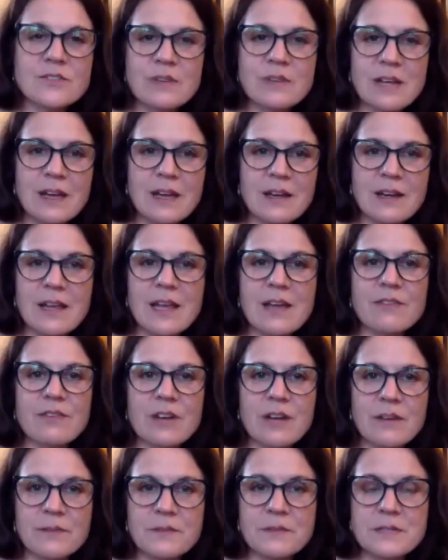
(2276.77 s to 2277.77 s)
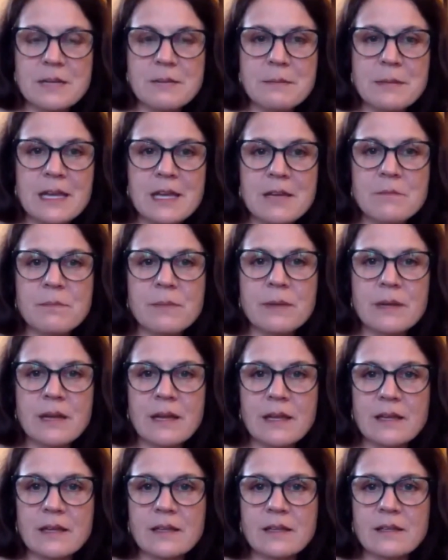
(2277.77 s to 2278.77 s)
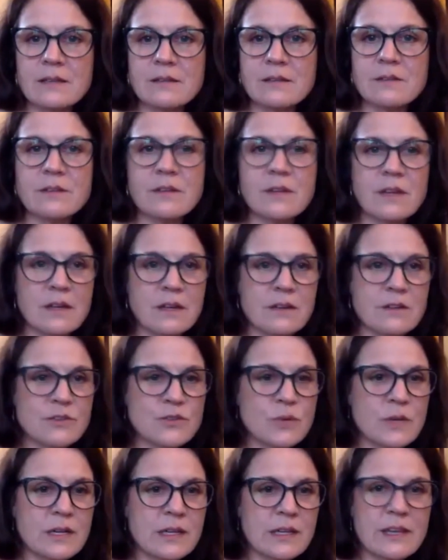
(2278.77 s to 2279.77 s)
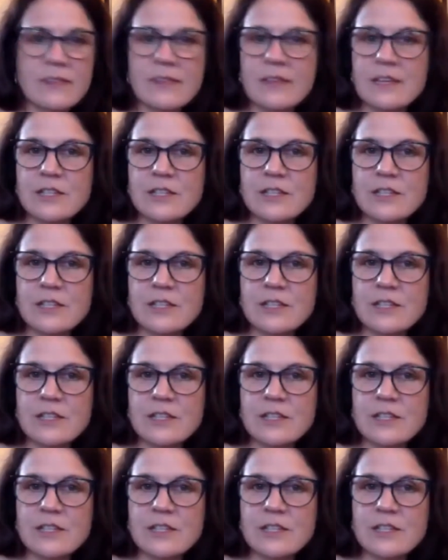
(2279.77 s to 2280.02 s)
not have it off the top of my head, but I can try to get that.